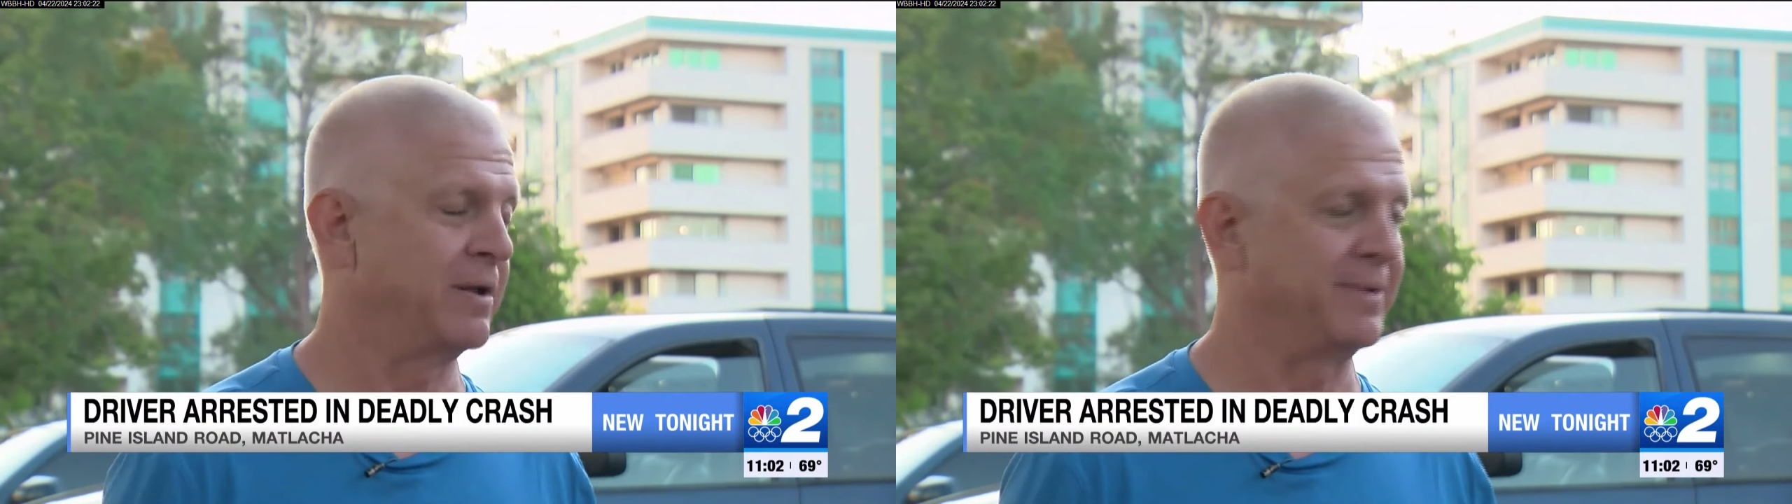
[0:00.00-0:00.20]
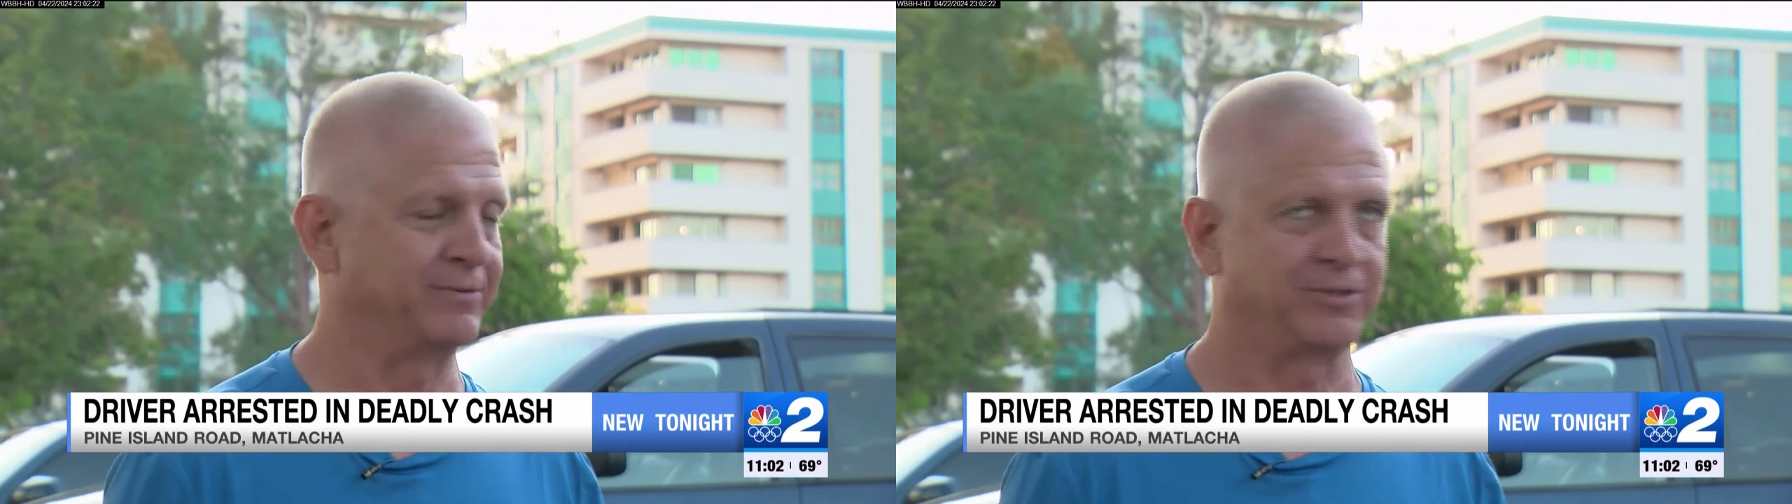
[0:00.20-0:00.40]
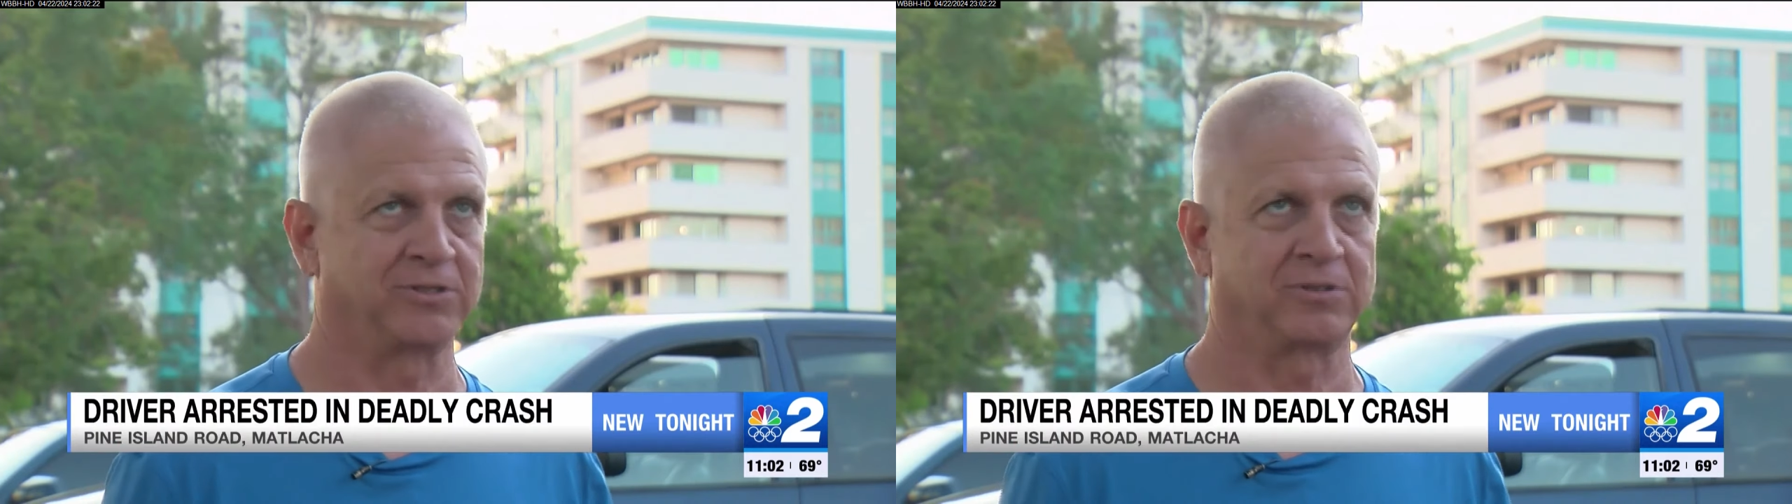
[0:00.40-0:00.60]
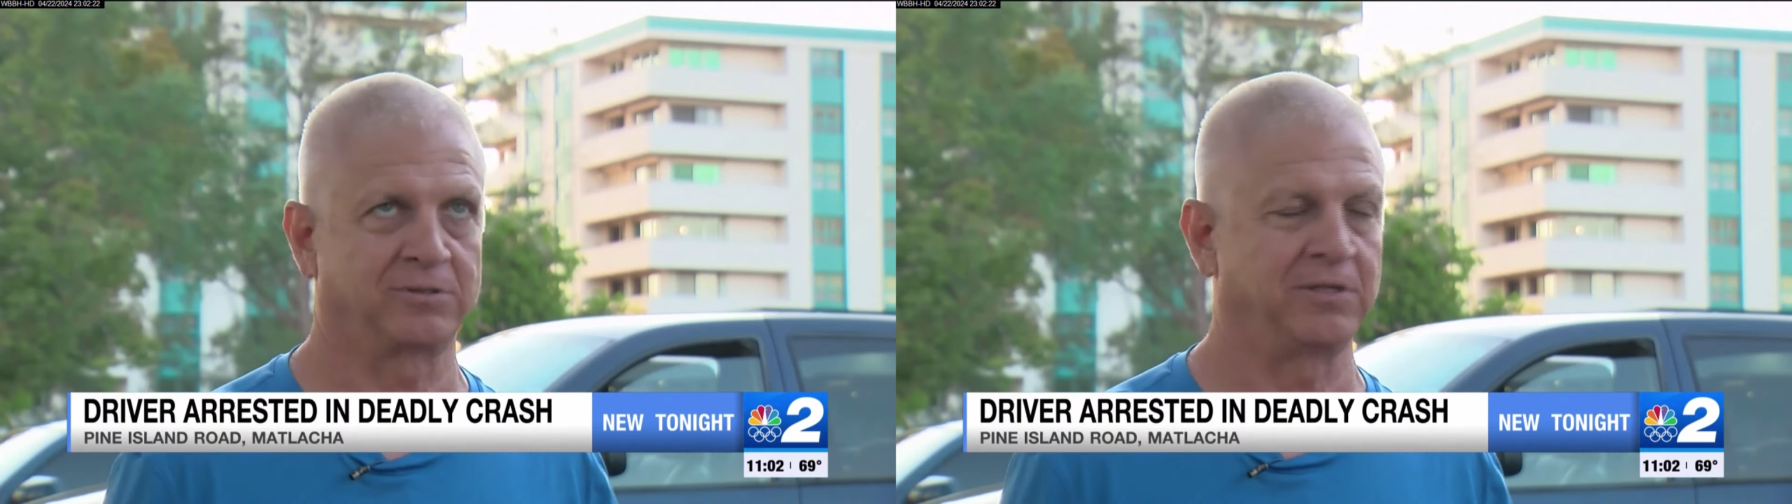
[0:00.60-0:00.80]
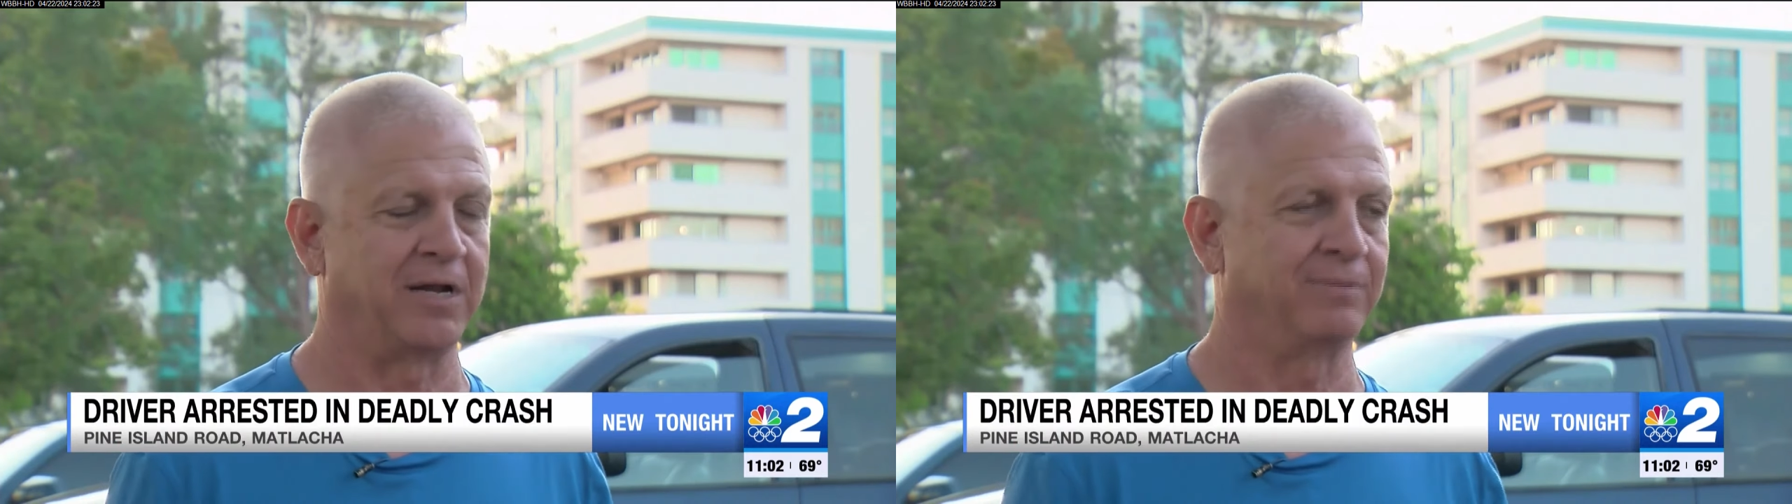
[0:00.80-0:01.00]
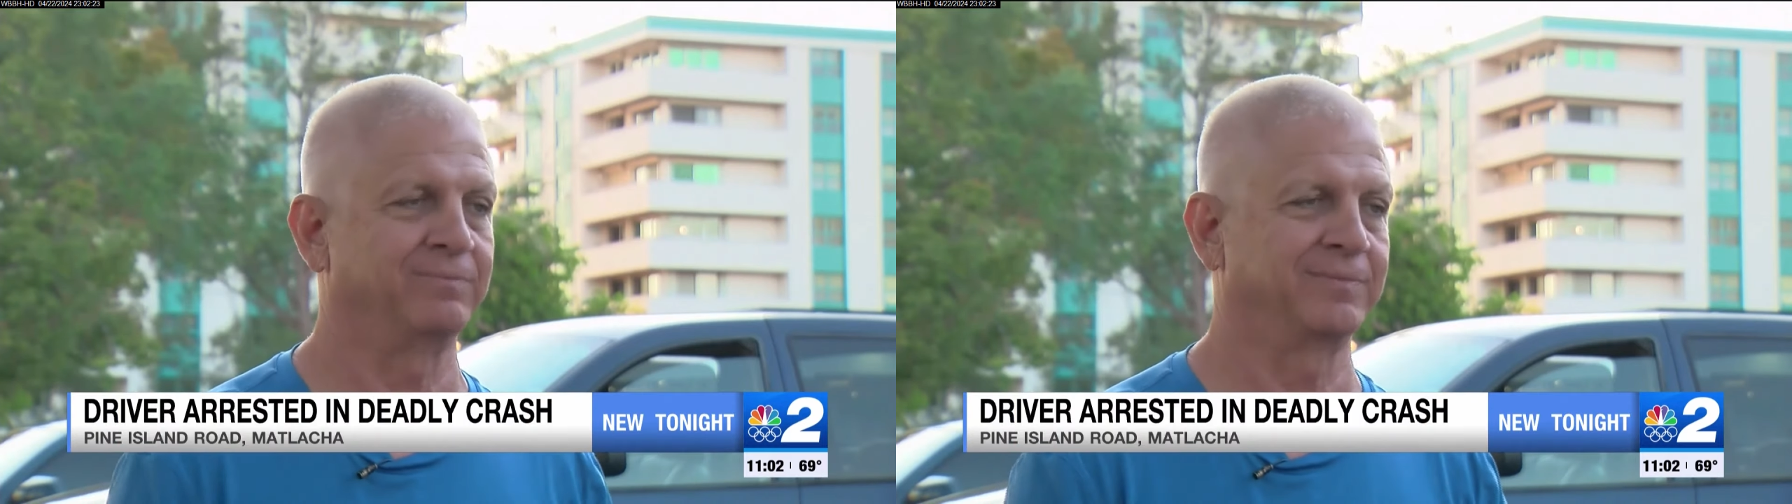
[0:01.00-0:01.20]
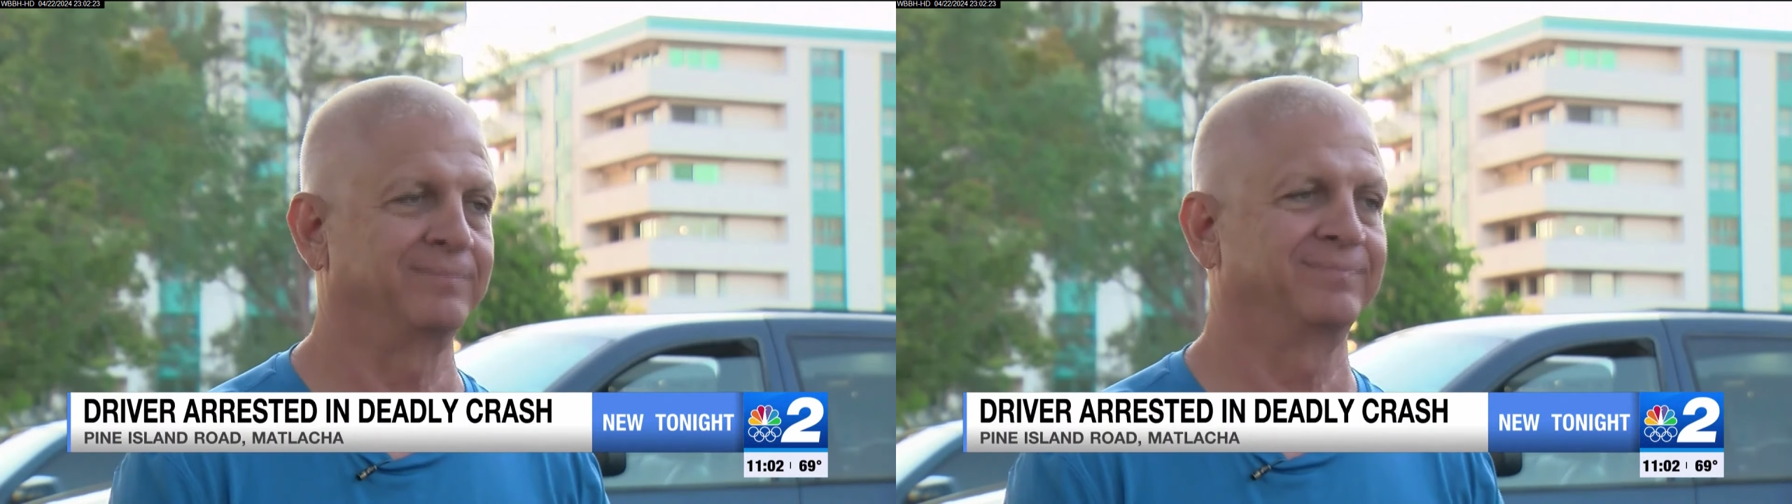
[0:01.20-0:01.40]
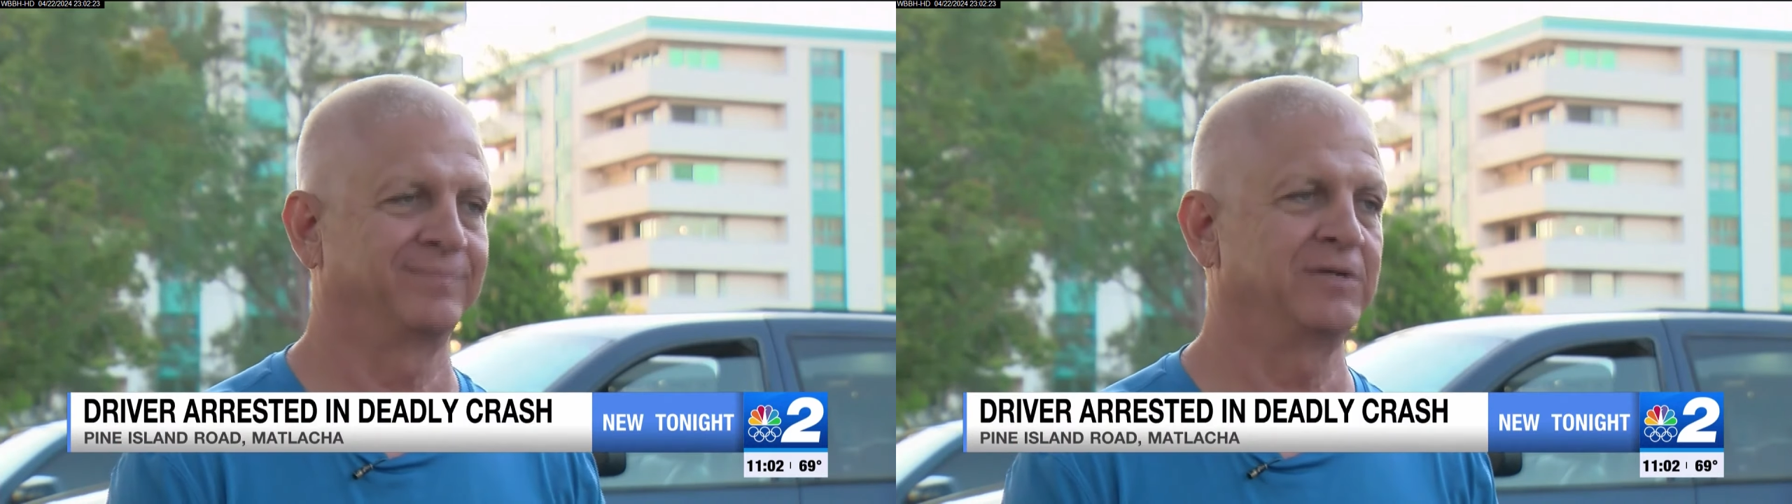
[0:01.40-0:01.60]
I mean, it was just, you know,
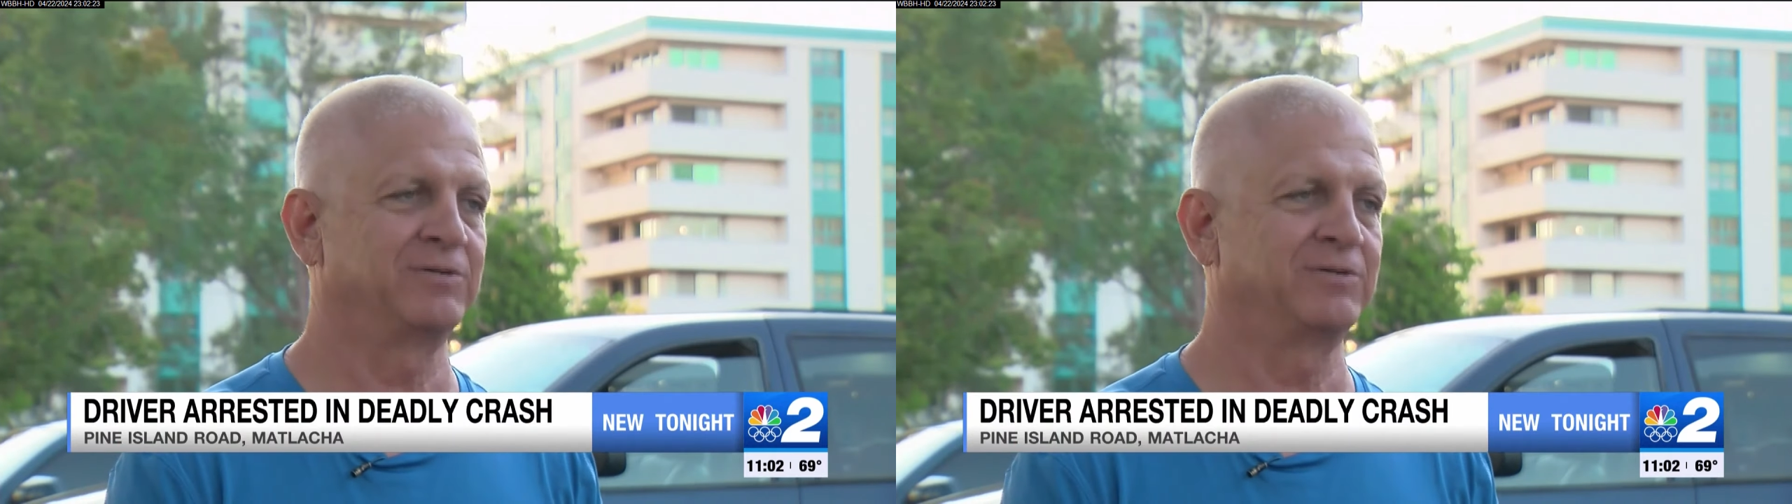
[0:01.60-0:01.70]
it